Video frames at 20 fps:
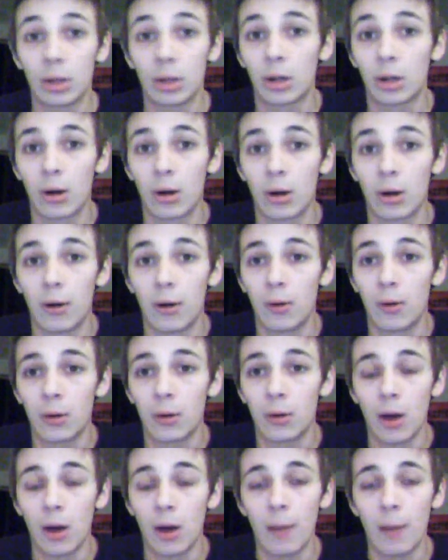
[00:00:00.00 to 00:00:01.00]

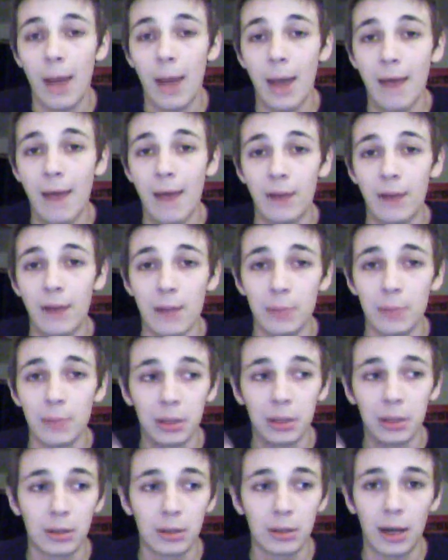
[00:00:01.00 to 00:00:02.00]
Halfhand
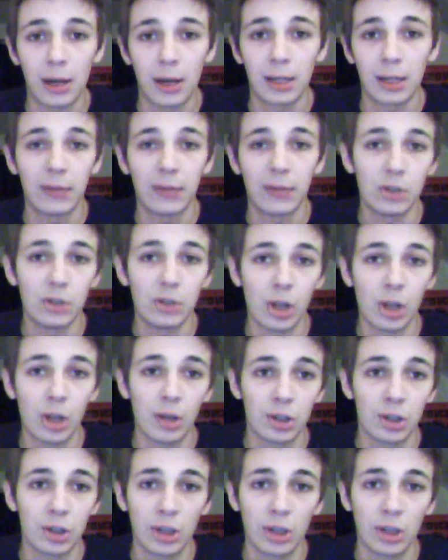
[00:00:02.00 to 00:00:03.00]
being kind of giving
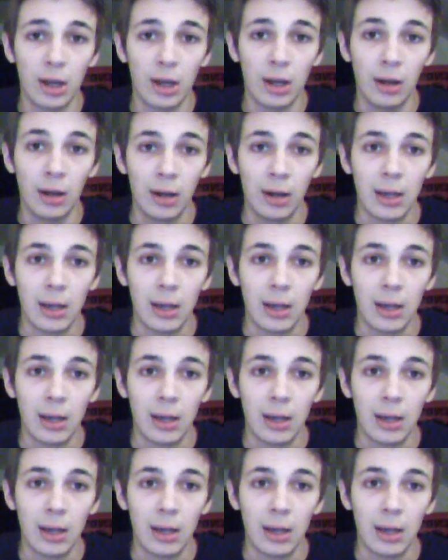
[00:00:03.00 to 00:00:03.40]
Jon shit